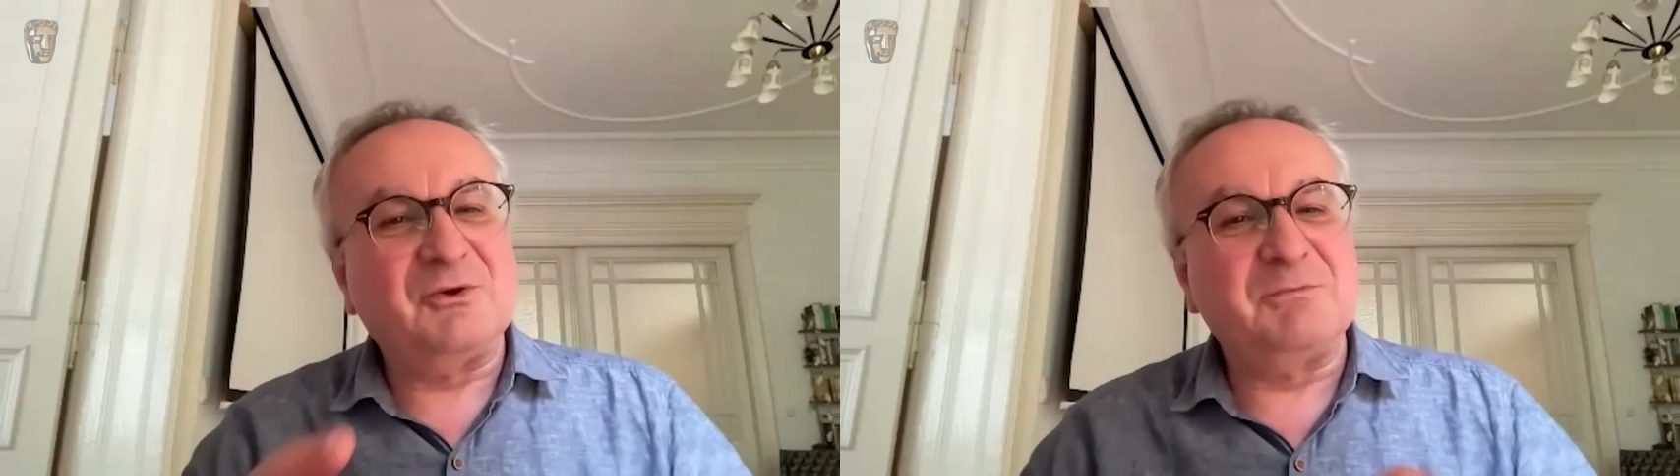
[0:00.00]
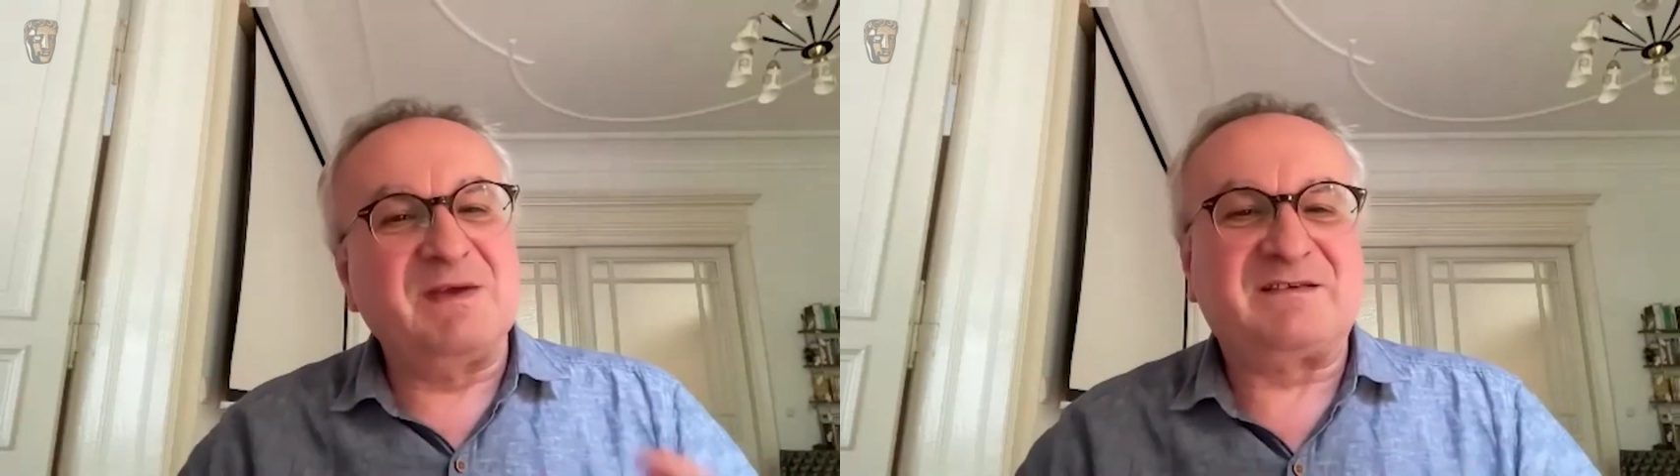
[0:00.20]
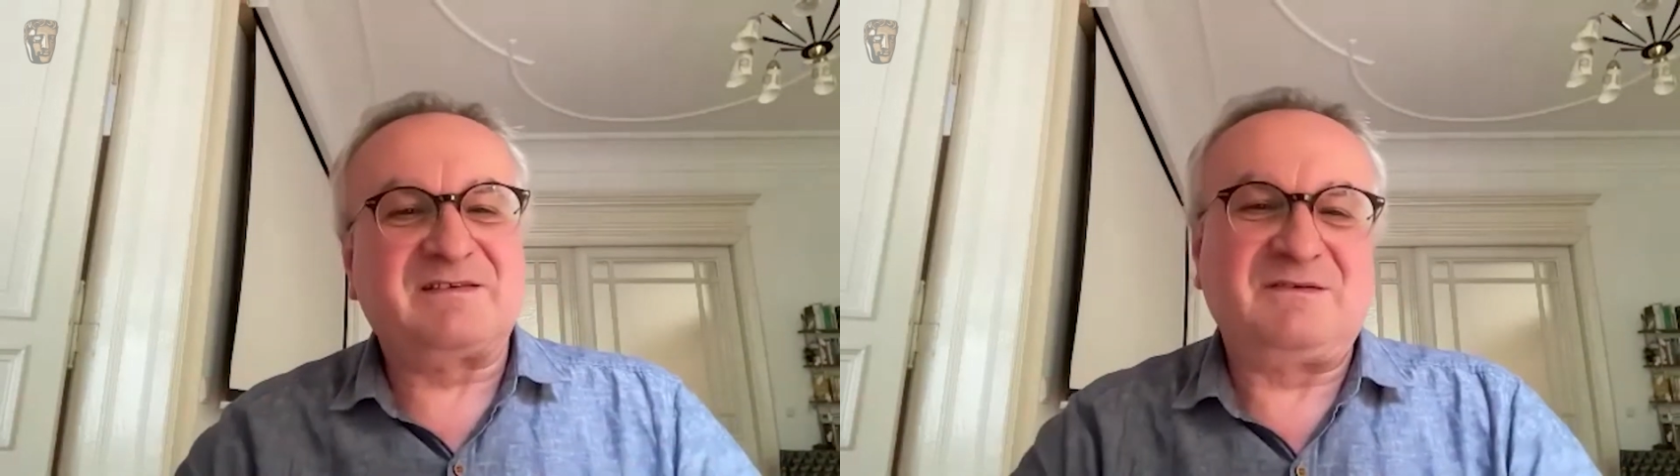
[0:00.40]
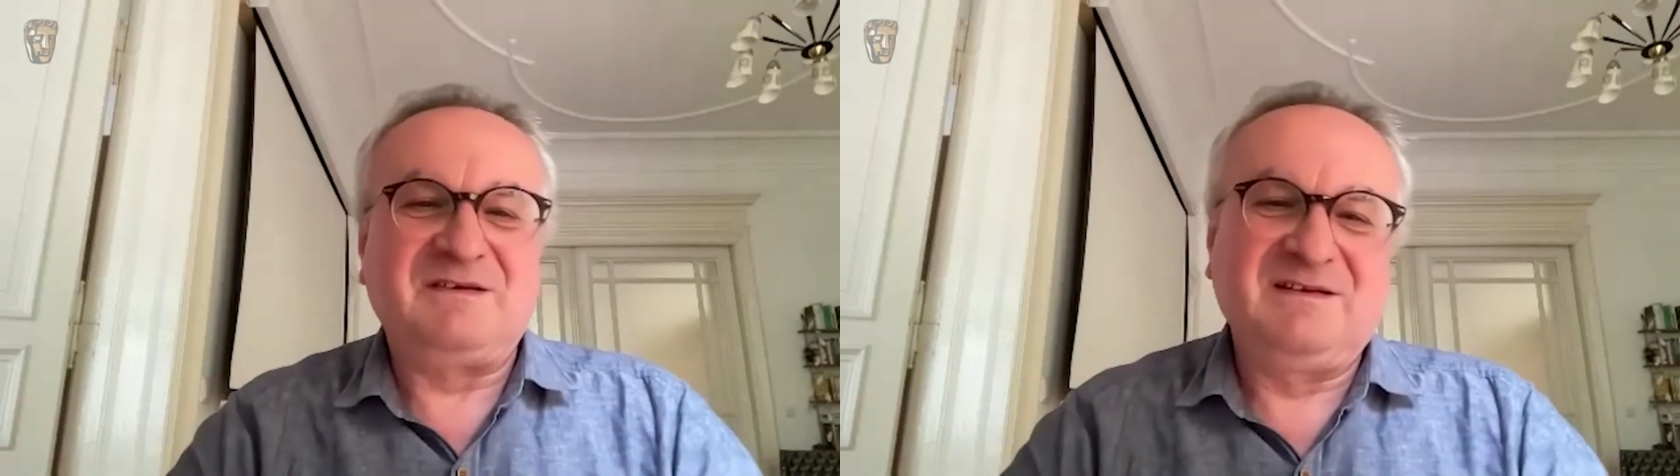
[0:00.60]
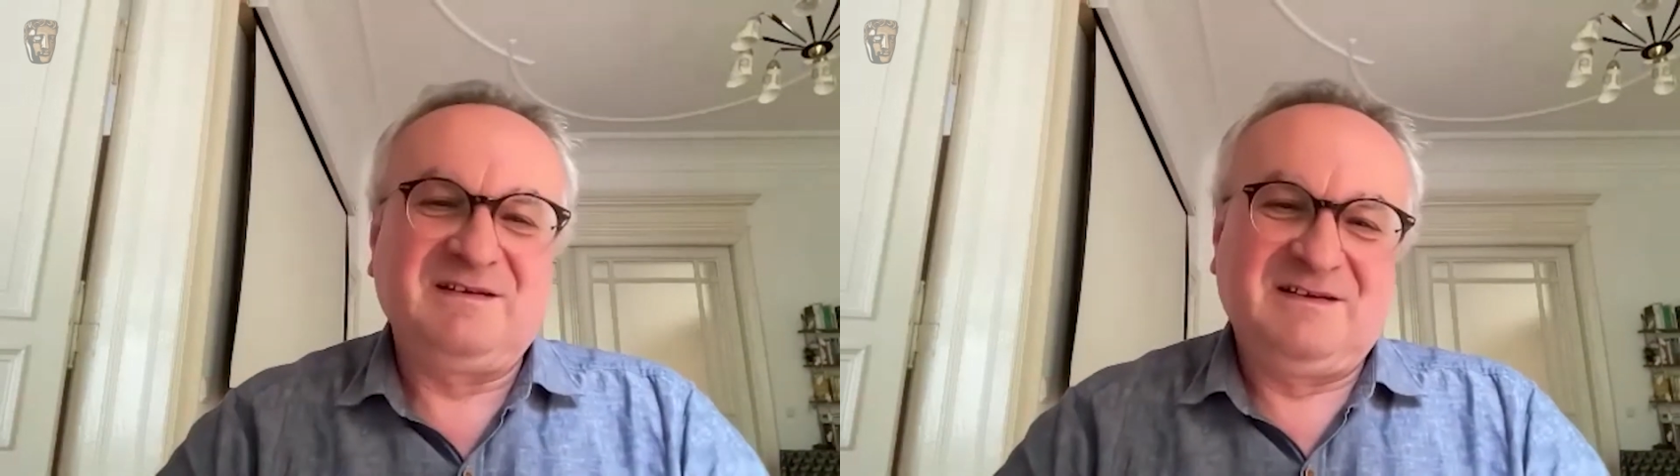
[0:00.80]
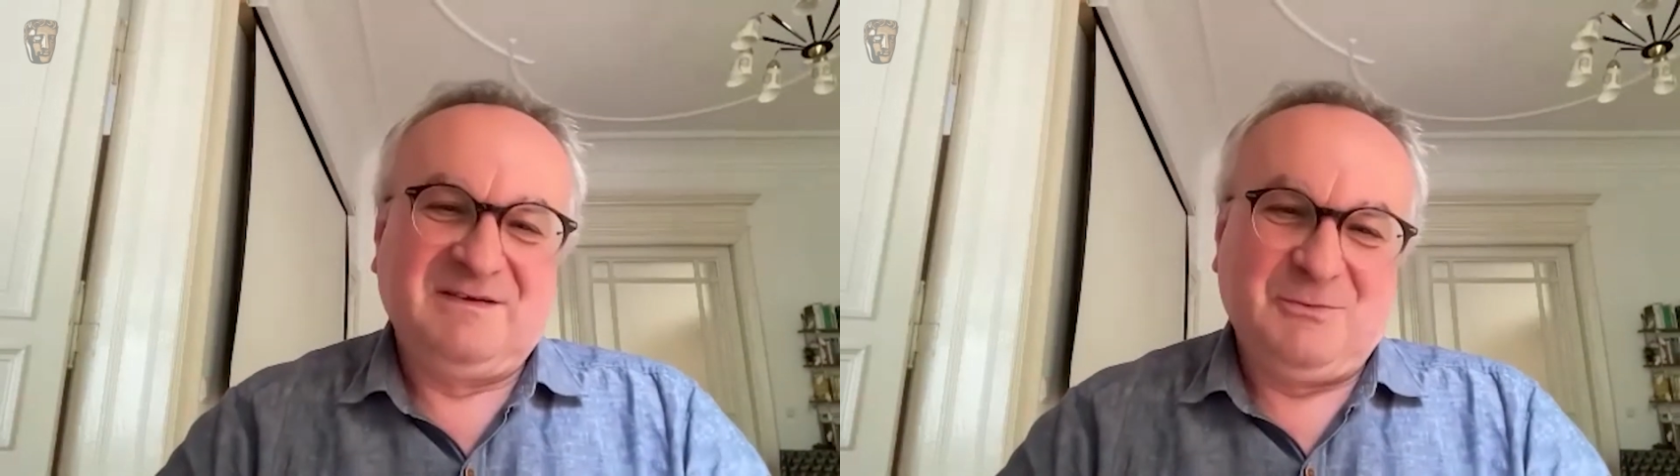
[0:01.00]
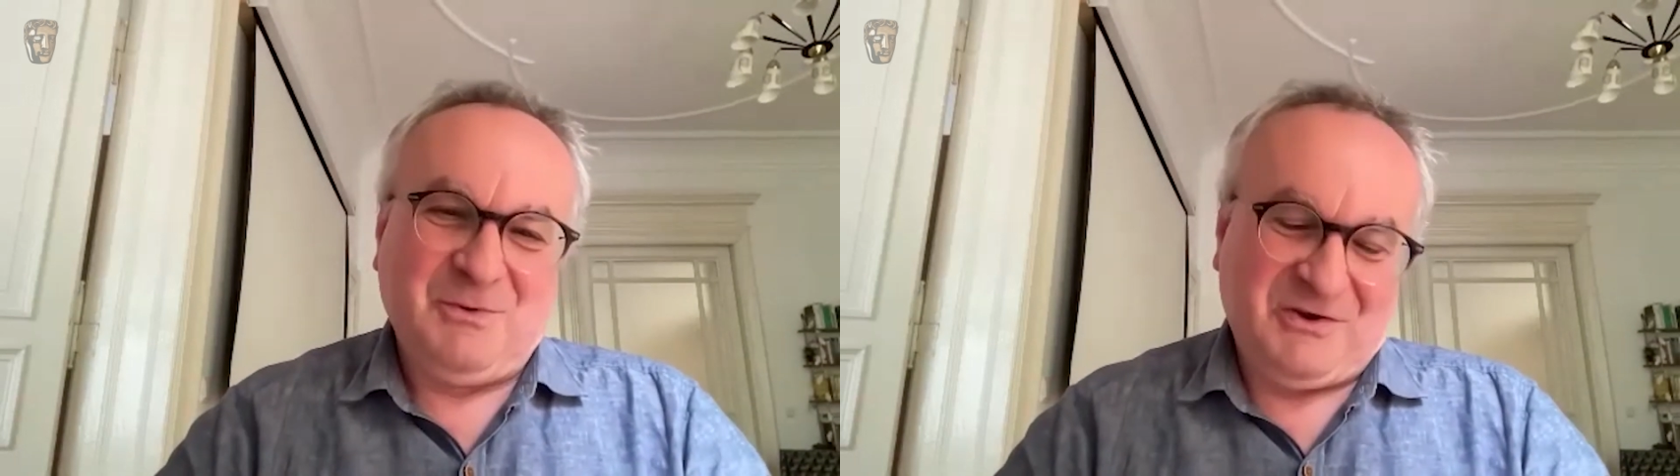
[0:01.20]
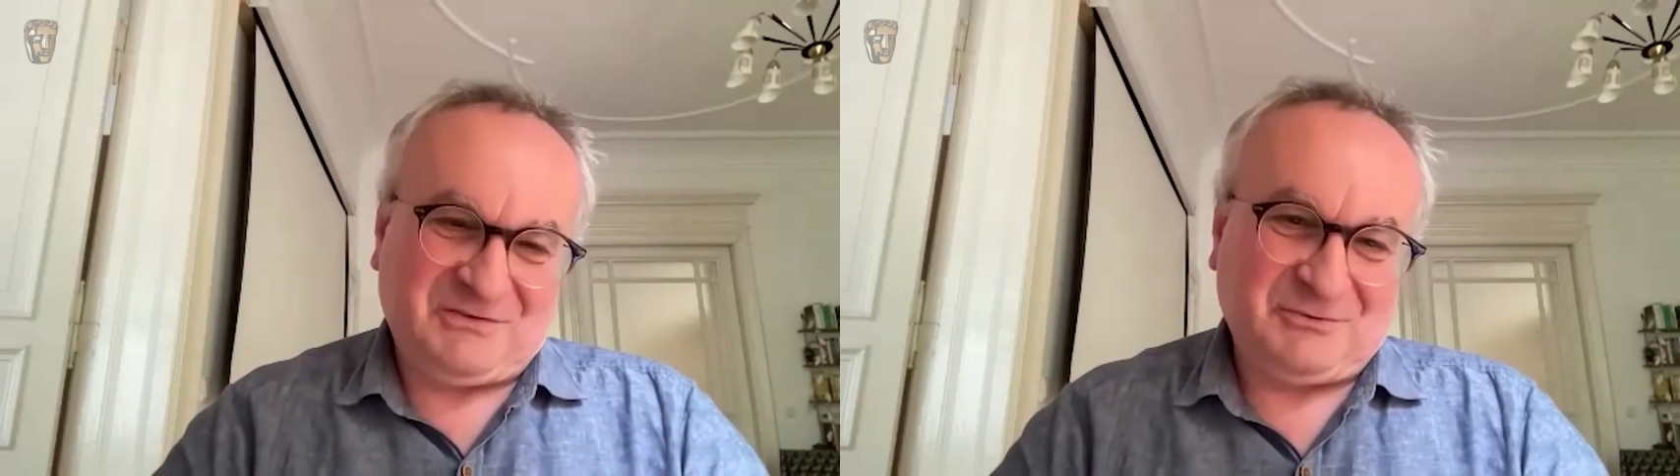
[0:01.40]
mix
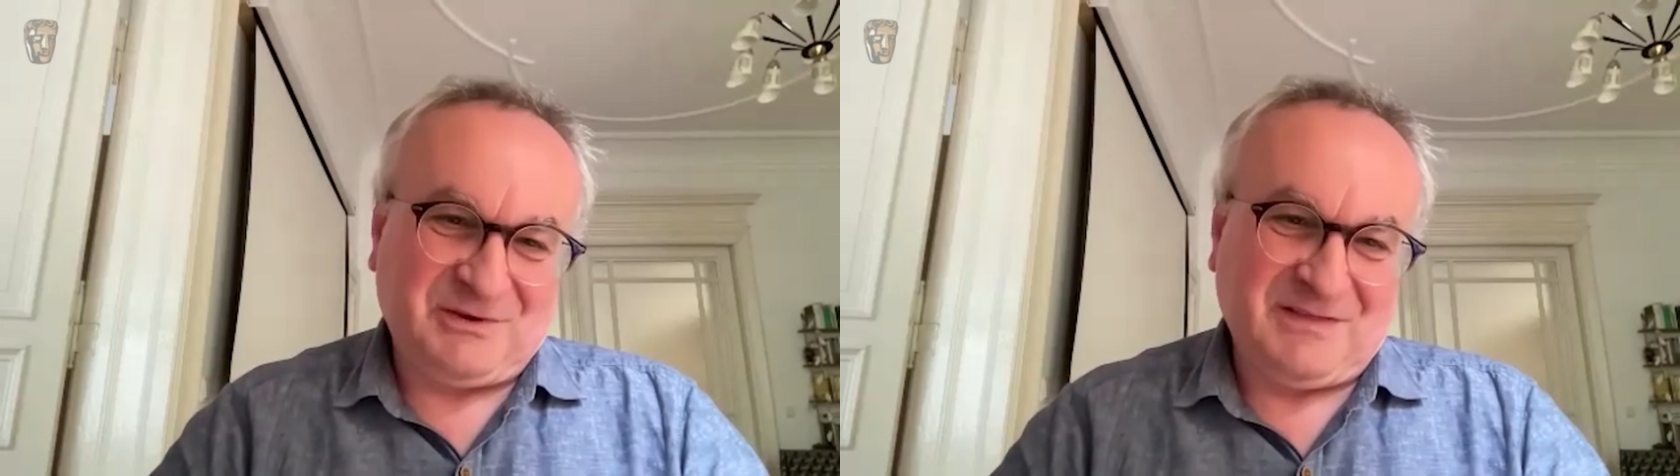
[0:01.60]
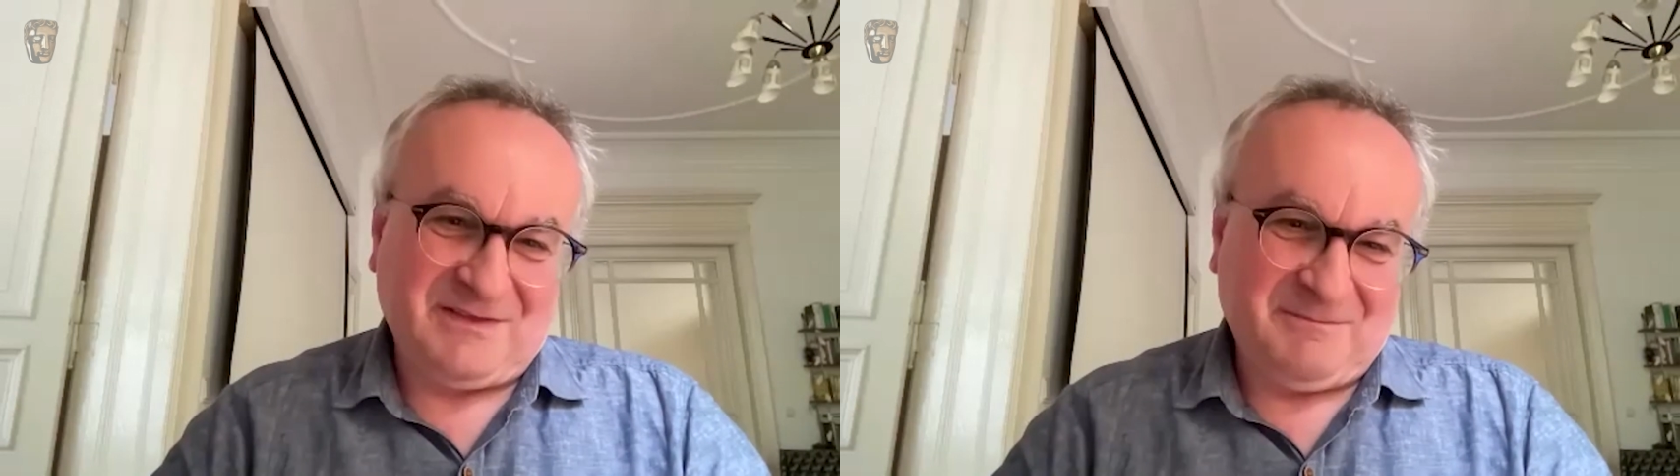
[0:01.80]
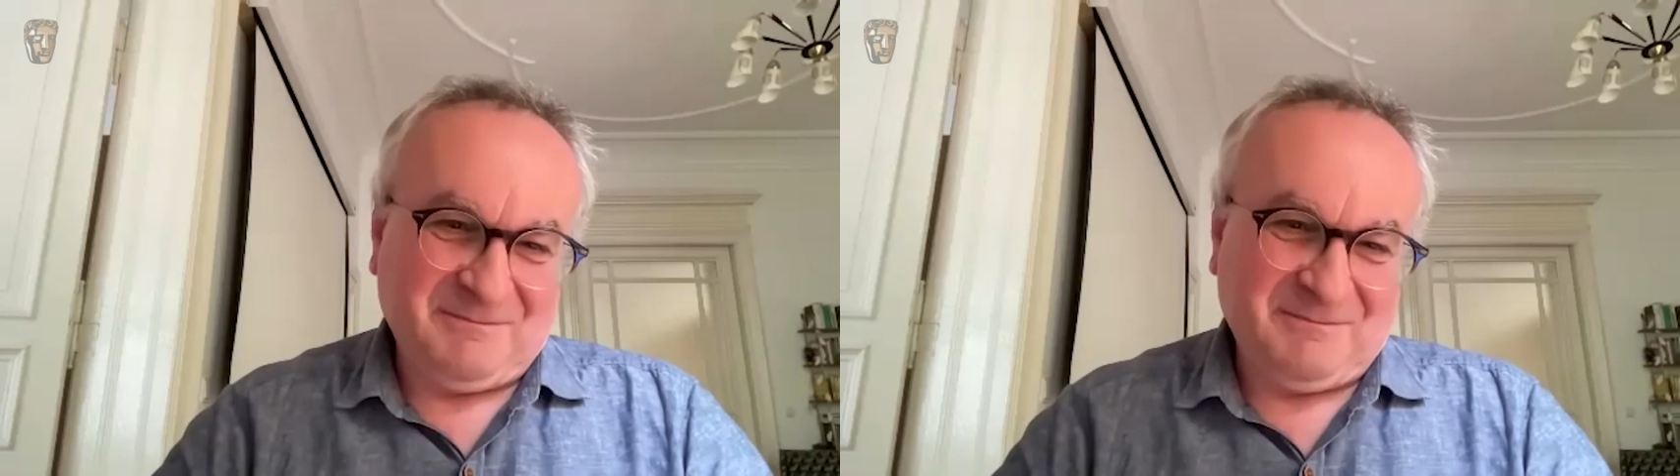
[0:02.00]
works together.